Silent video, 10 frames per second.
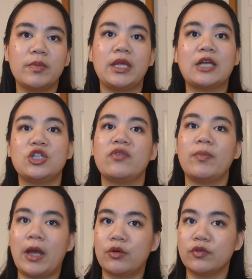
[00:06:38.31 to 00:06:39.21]
but they actually have
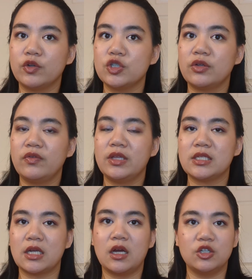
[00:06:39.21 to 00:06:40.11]
a powder version of it
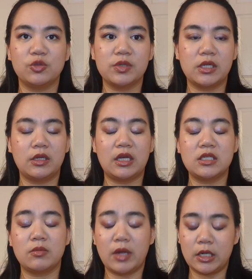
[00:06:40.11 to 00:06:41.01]
that's like 100%
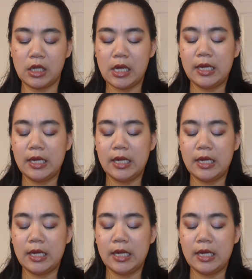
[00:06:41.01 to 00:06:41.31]
niacinamide.